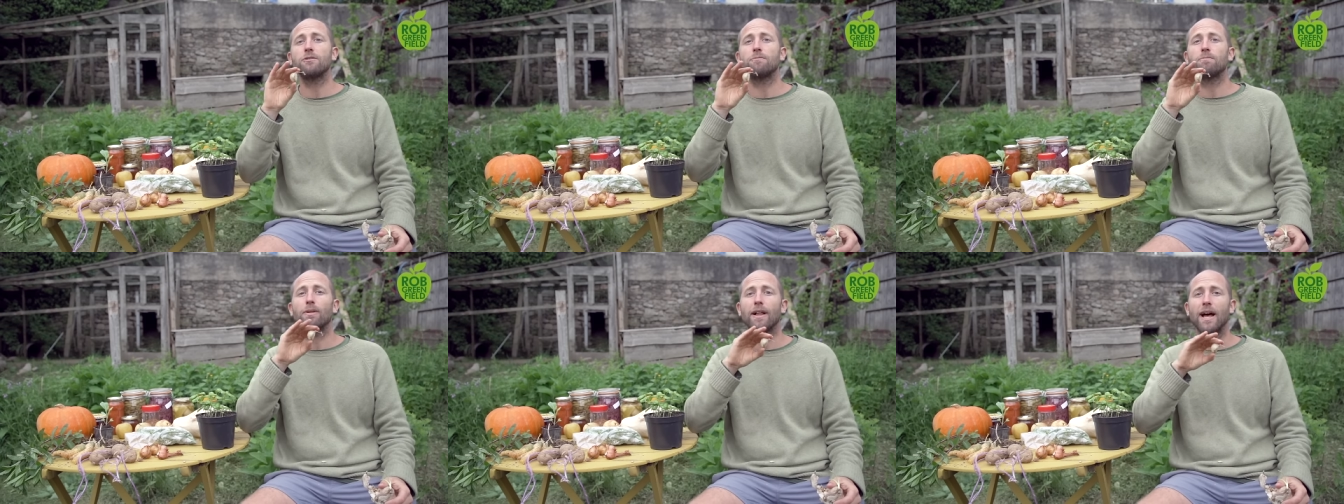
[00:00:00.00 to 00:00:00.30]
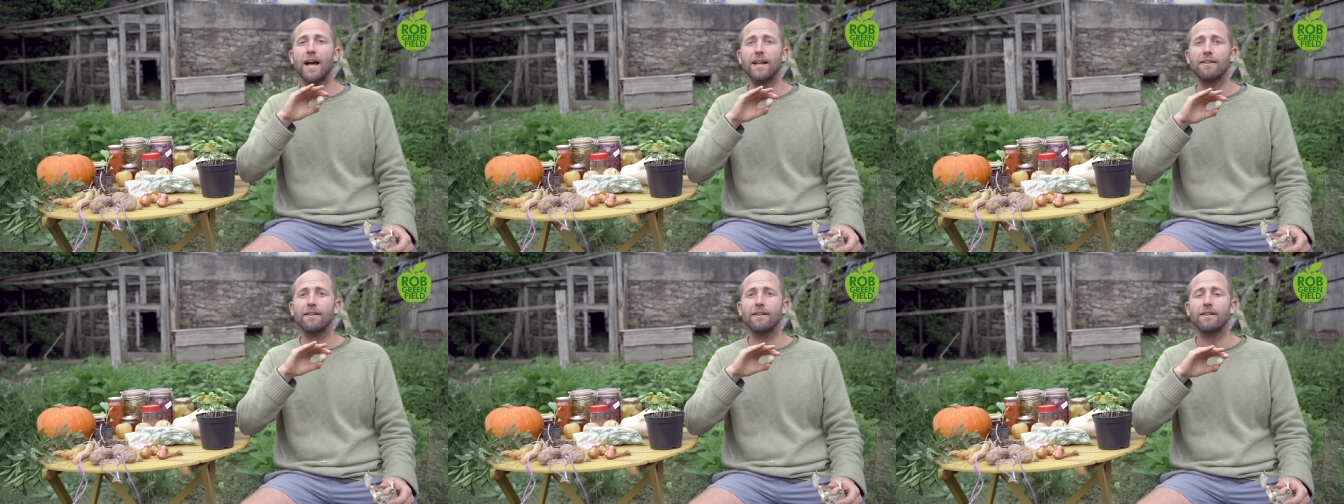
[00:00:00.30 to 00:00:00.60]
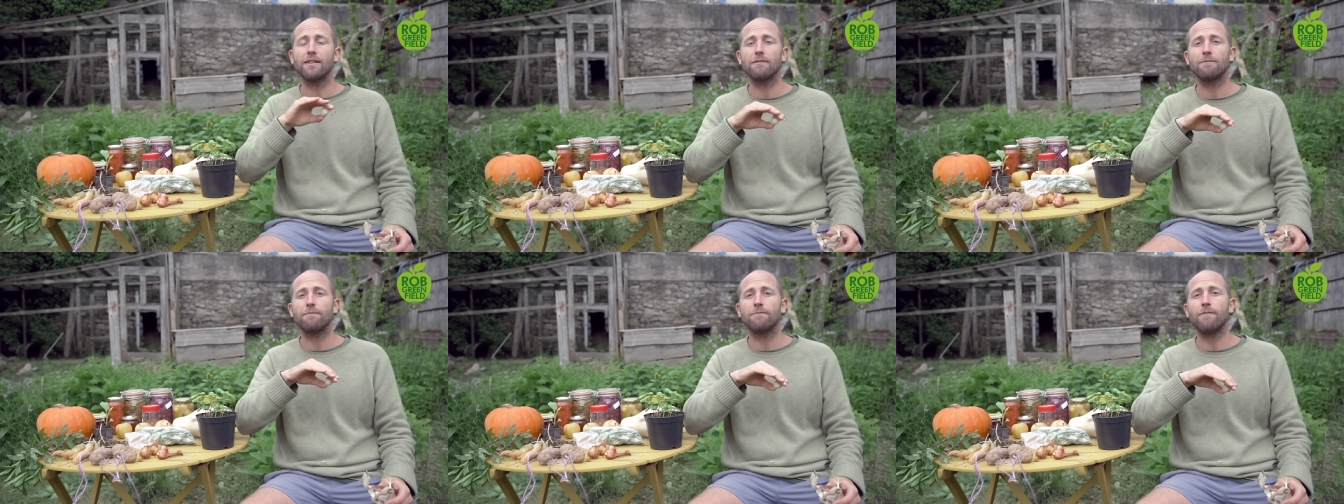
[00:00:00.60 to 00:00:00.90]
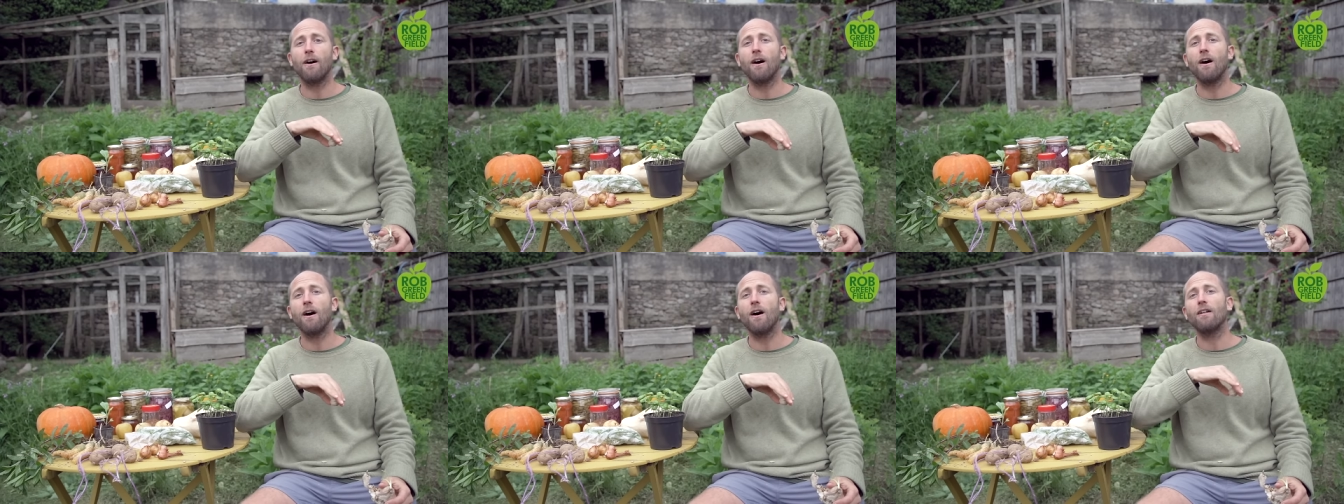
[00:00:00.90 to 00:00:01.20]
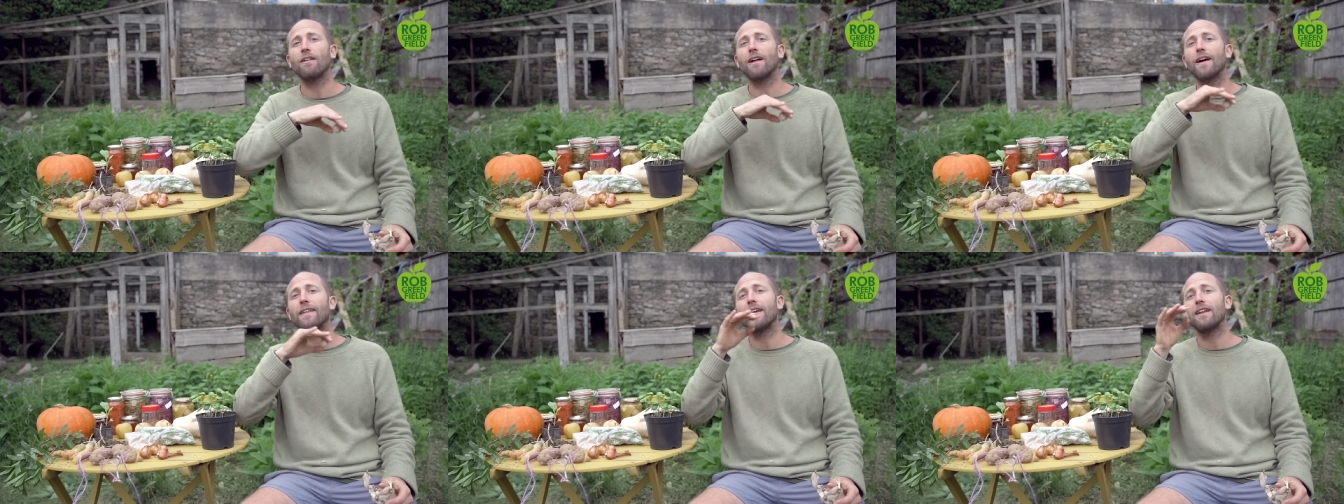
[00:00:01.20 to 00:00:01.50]
you plant it in the
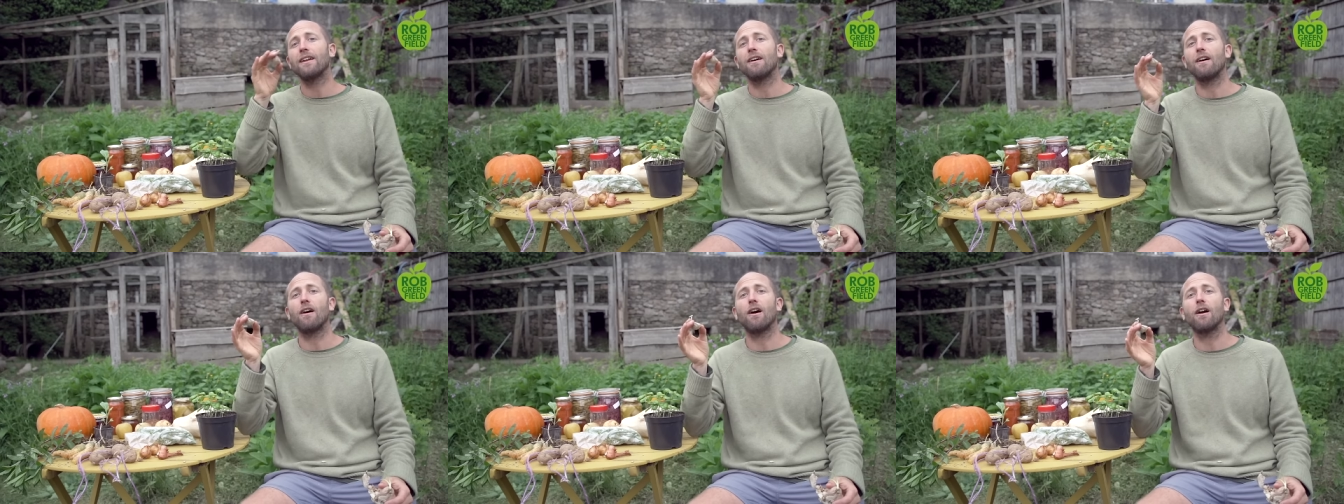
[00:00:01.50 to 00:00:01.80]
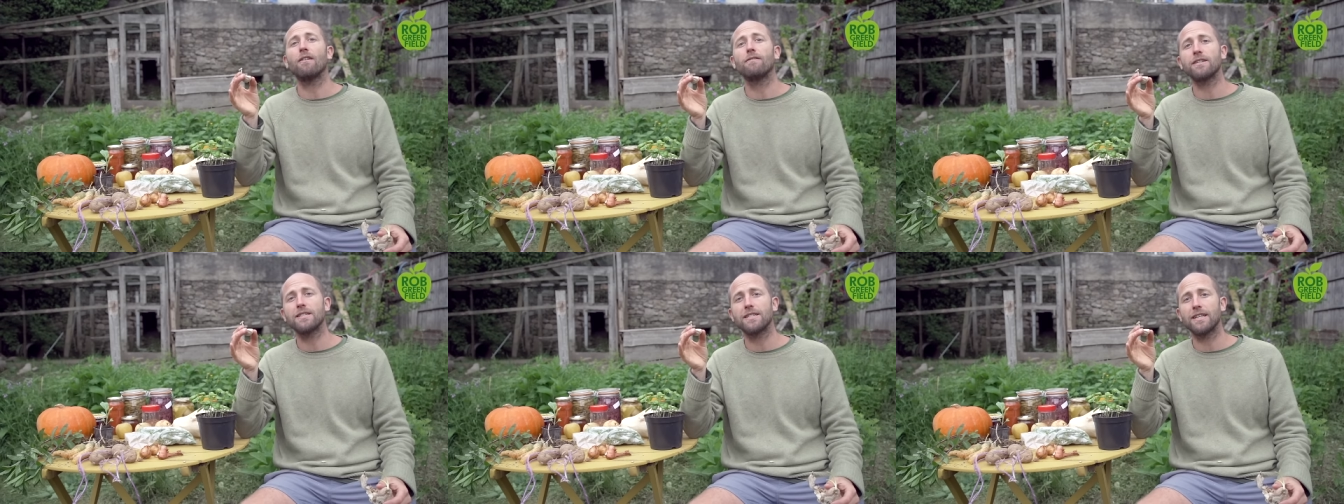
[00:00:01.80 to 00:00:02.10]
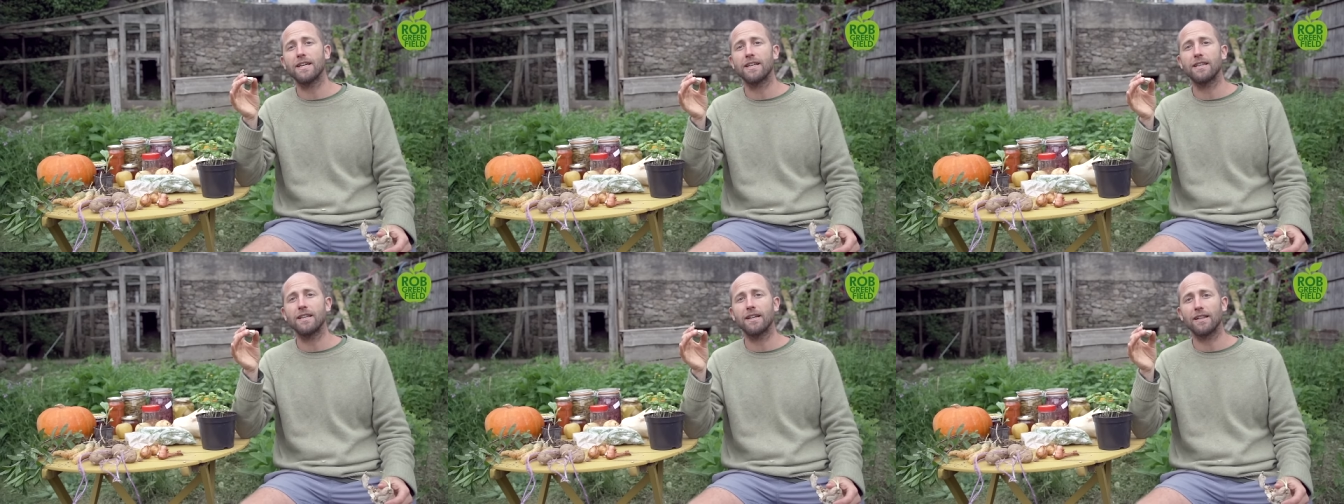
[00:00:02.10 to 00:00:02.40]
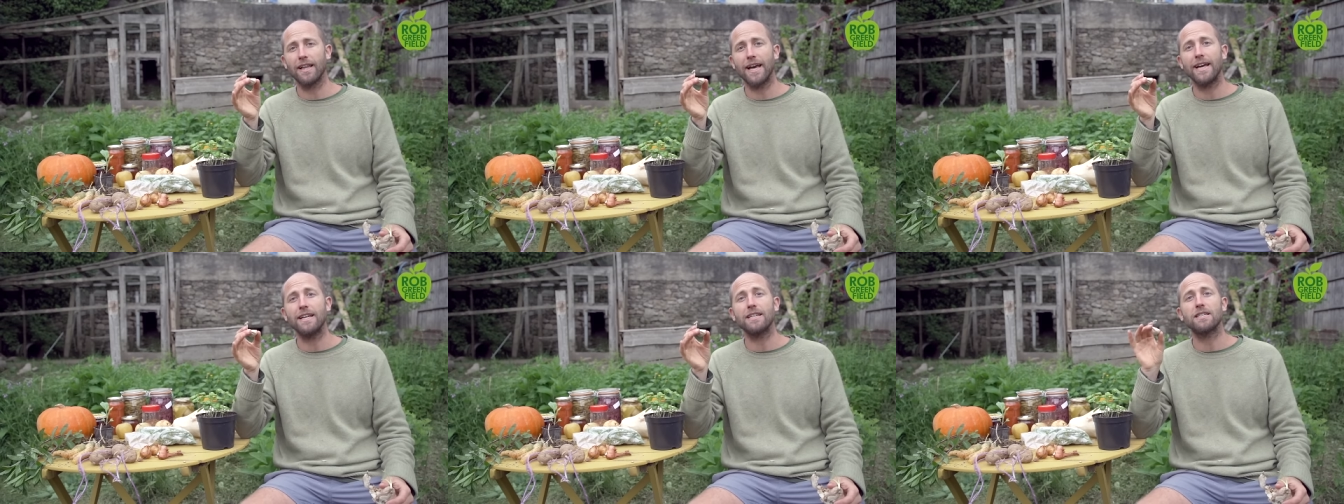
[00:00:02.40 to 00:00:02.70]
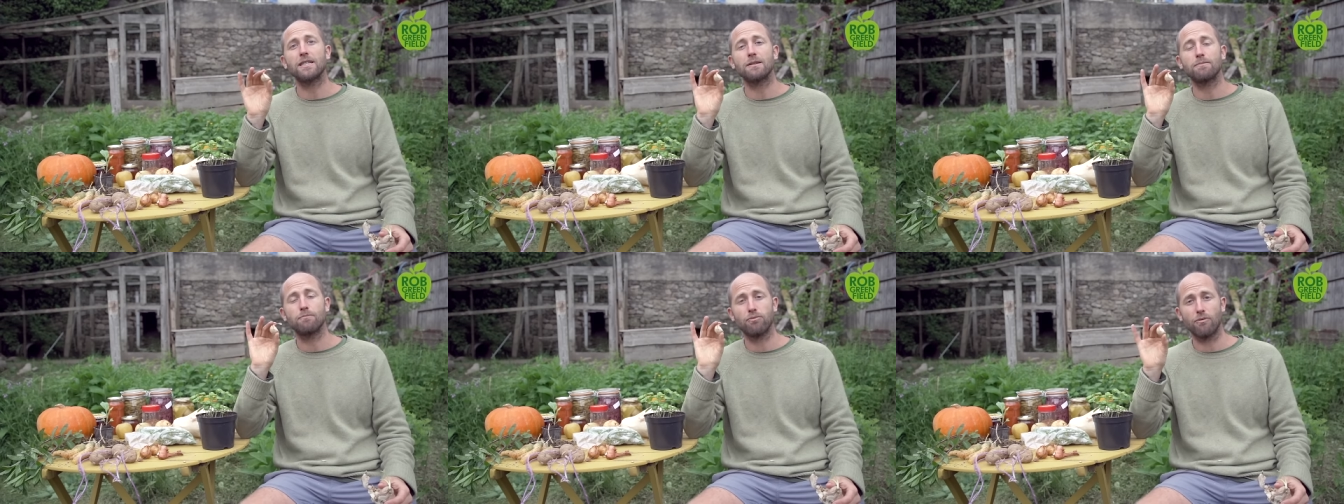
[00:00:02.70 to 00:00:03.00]
fall and then harvest it in the late
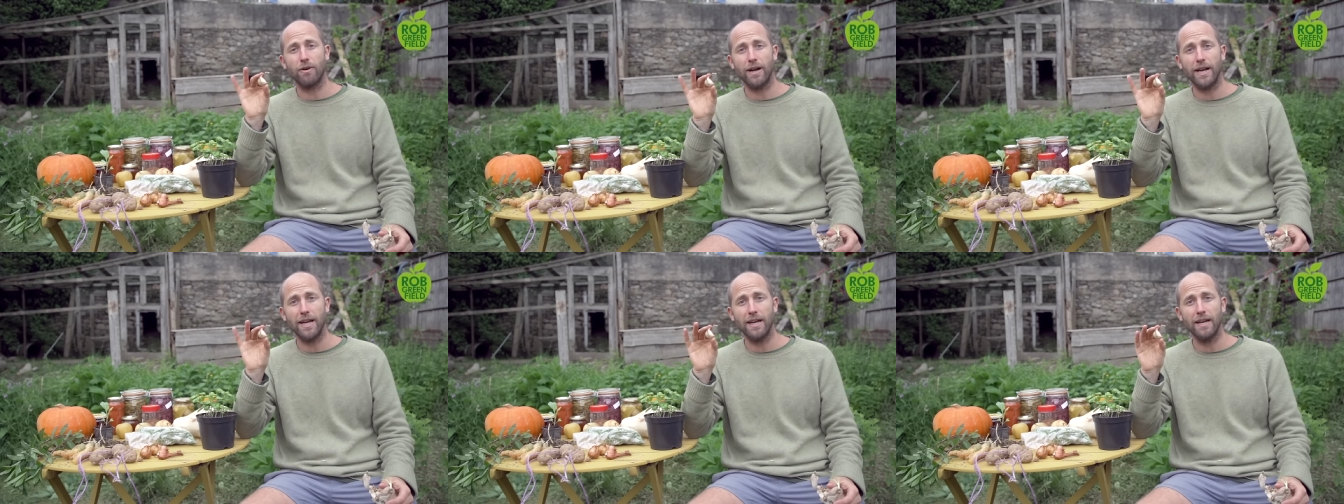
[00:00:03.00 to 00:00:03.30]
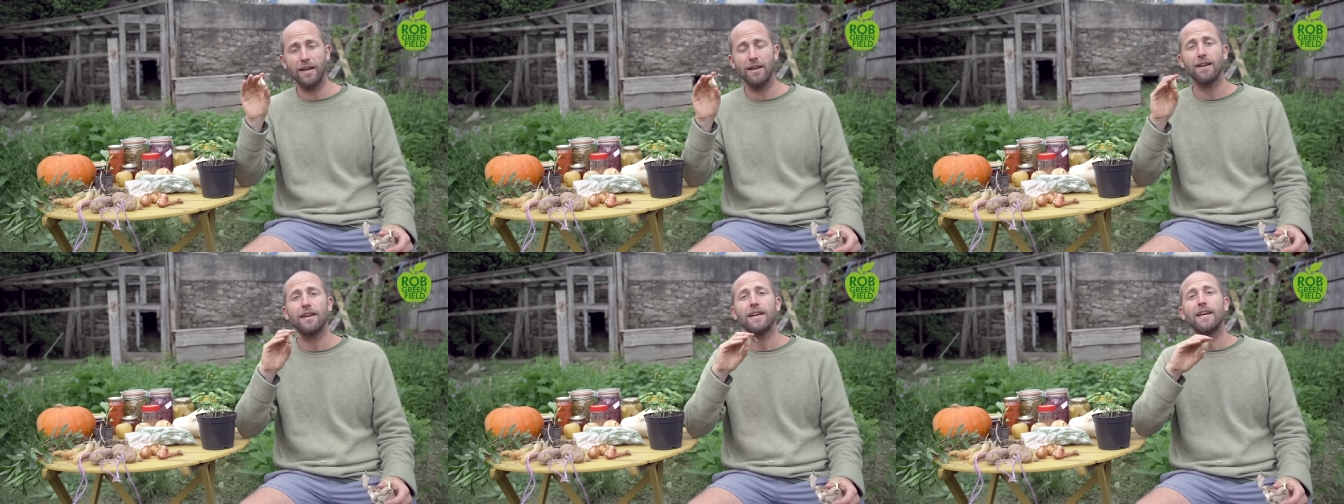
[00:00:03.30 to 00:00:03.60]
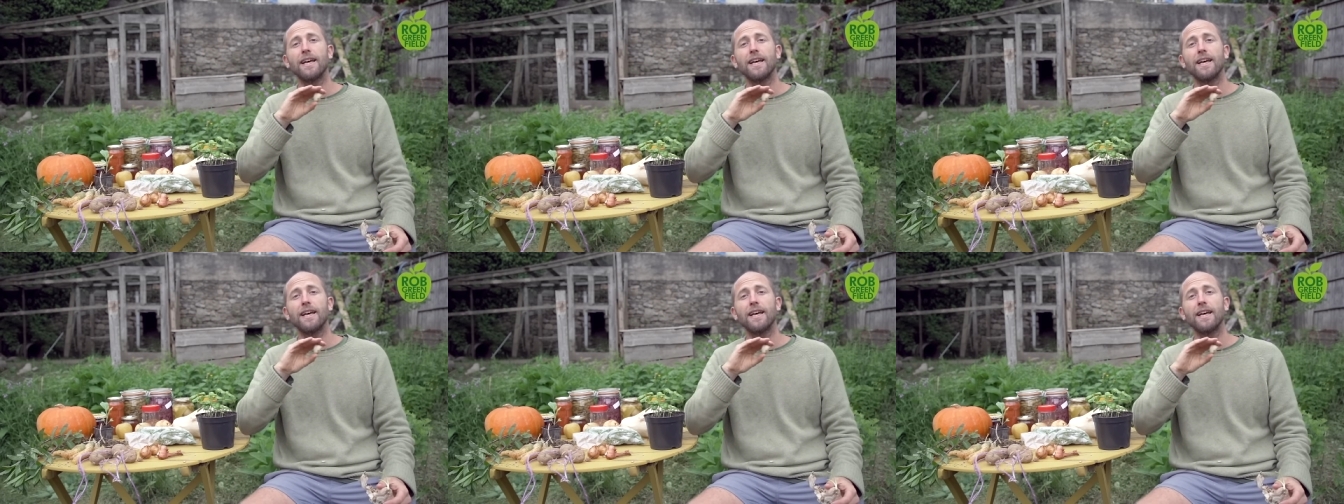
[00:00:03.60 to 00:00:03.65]
spring.